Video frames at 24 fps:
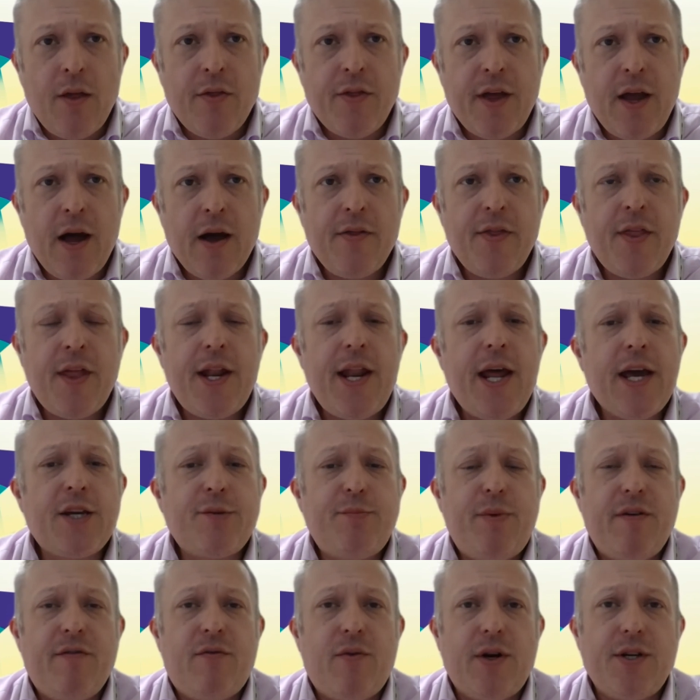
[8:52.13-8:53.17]
The
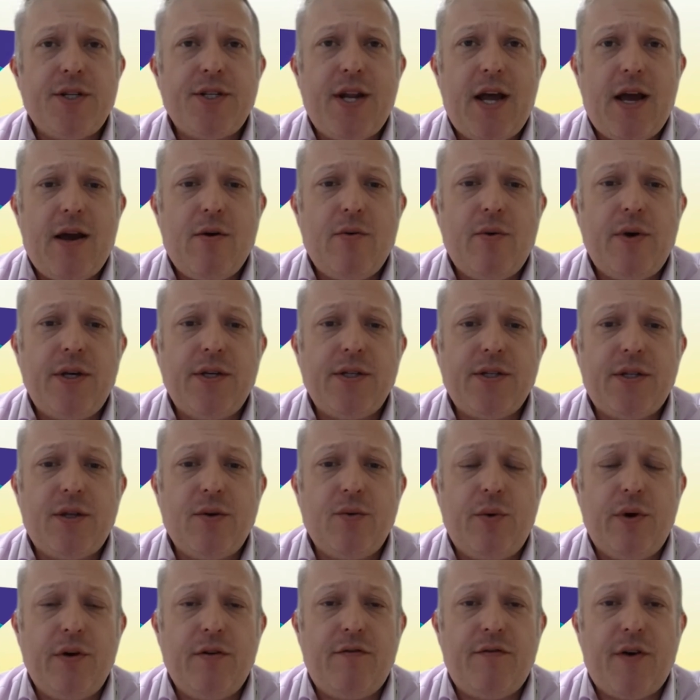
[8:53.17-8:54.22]
next bit for us now is
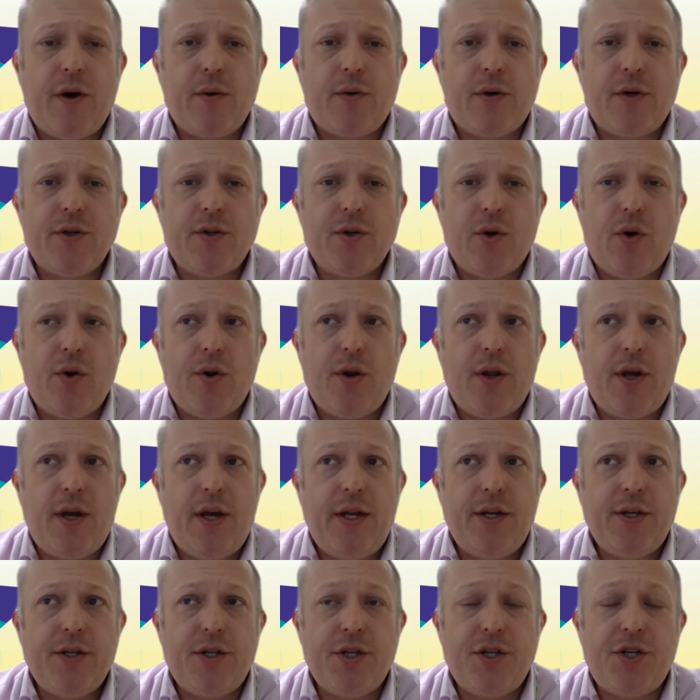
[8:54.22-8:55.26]
that we'll focus on
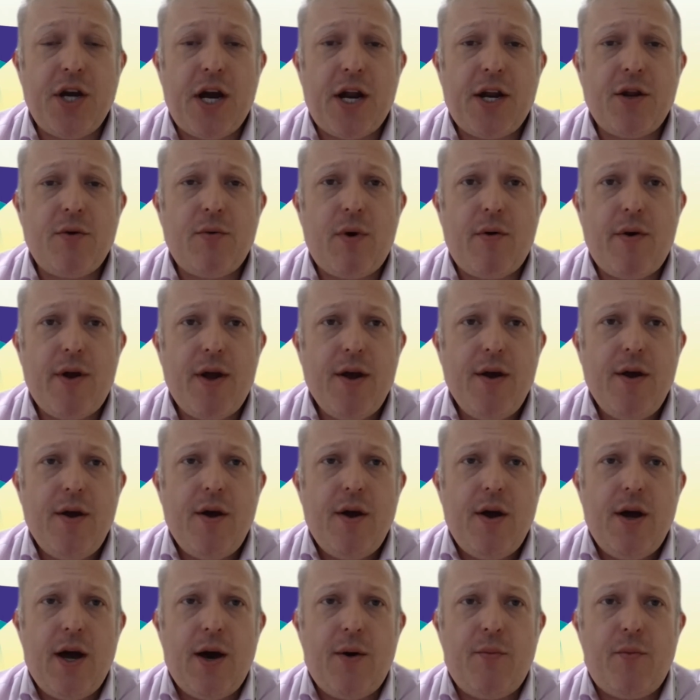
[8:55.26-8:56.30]
into January,
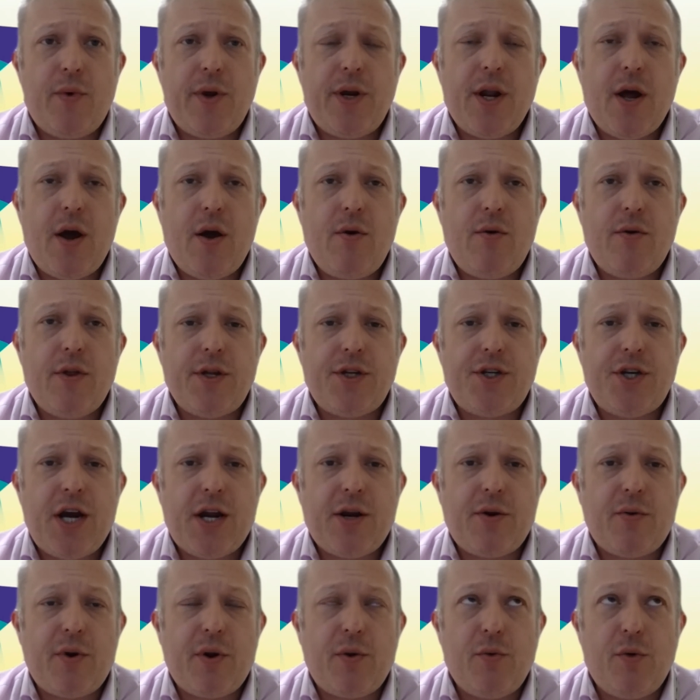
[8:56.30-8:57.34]
and we know that
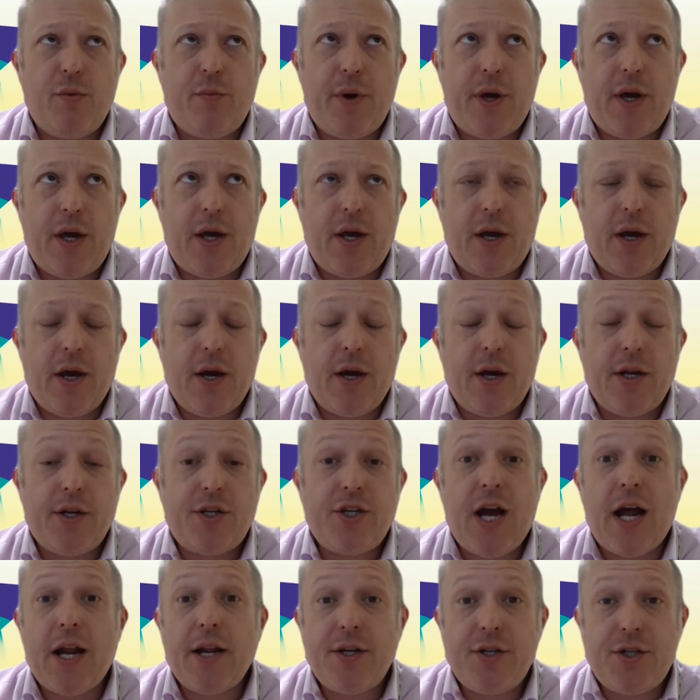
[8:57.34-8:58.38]
January will be
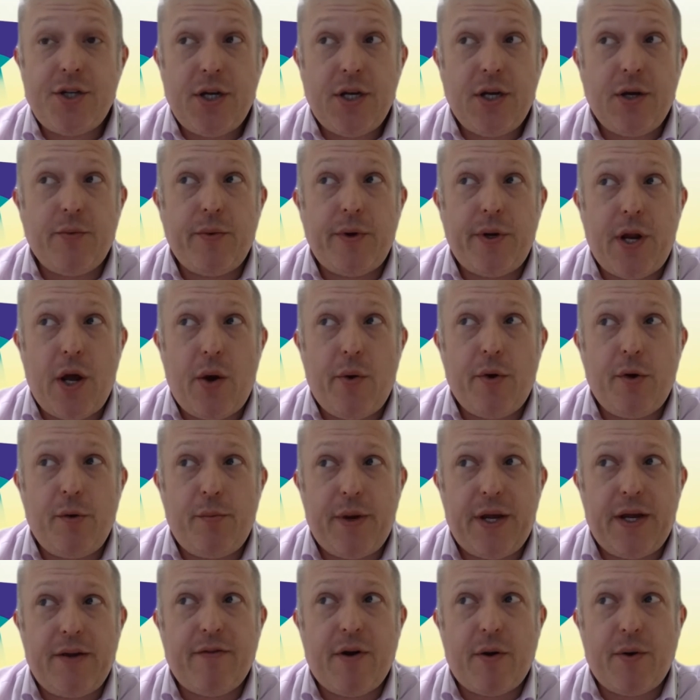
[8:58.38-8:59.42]
challenging, we know it will
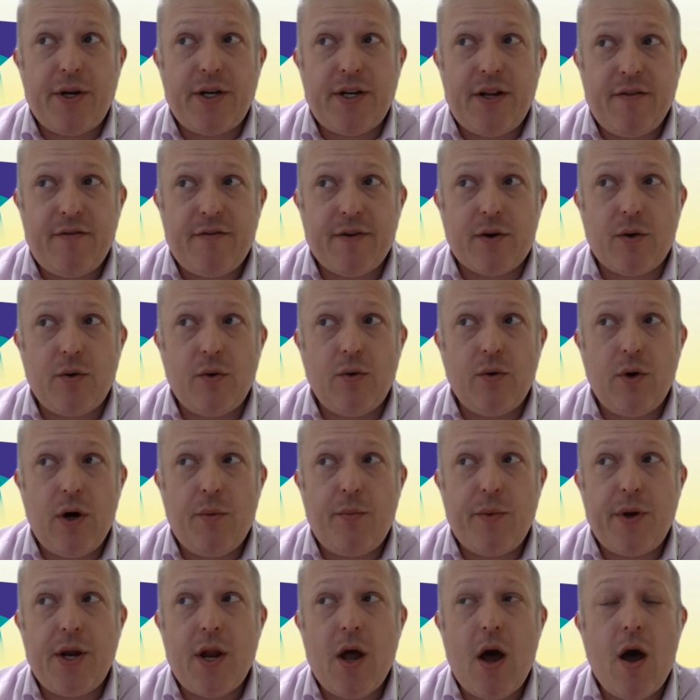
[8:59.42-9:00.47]
be very difficult,
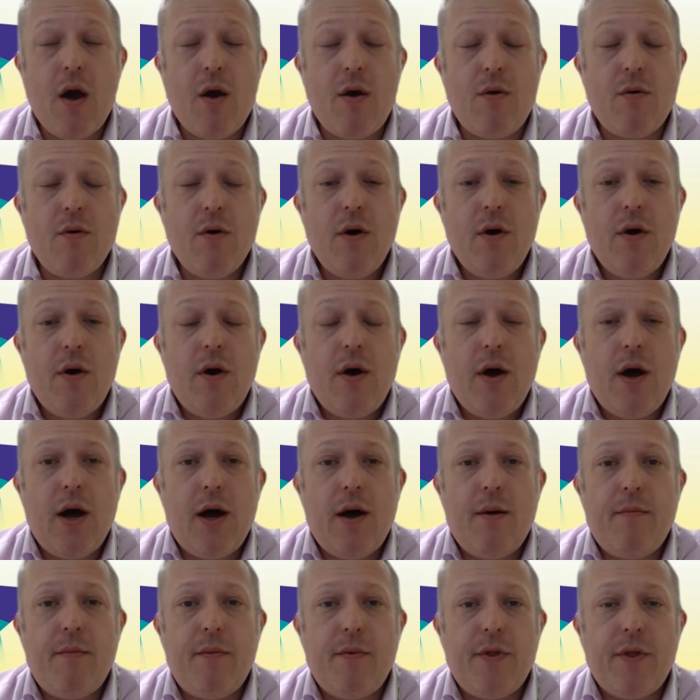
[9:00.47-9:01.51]
and we know
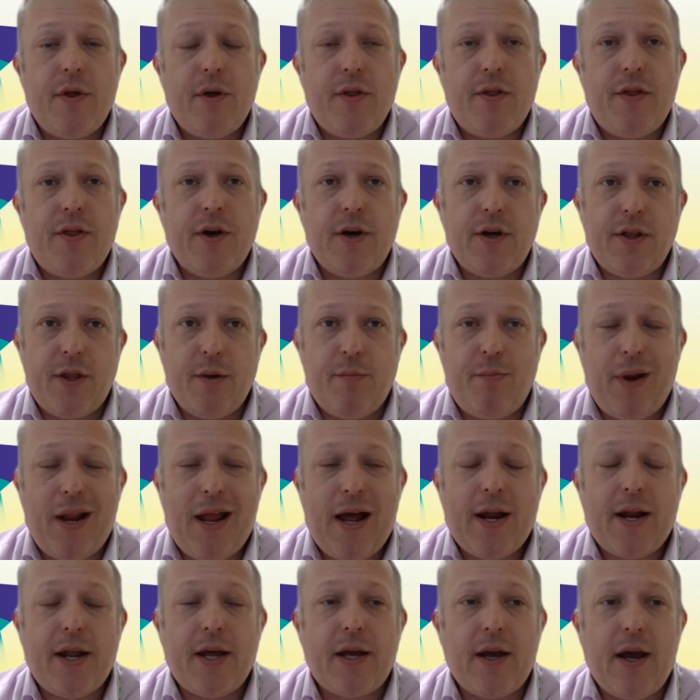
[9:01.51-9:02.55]
that the
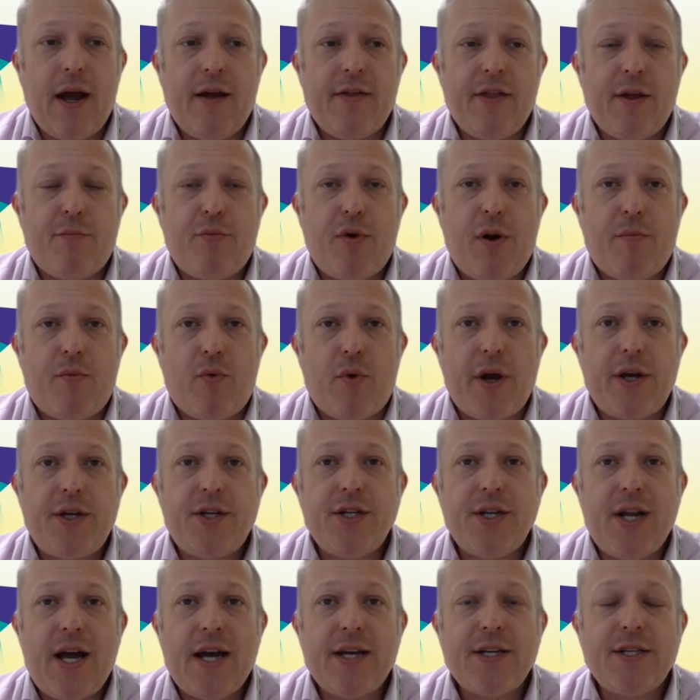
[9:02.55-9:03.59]
planning and the
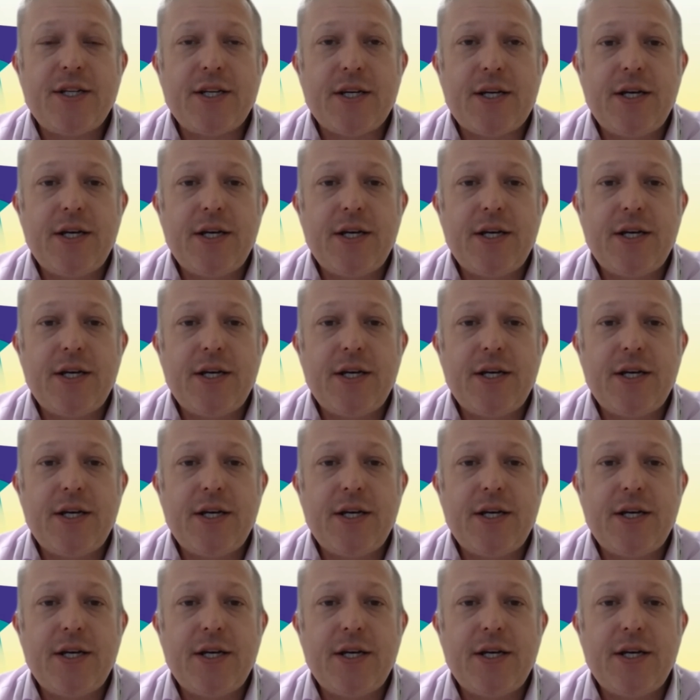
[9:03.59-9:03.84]
preparation has to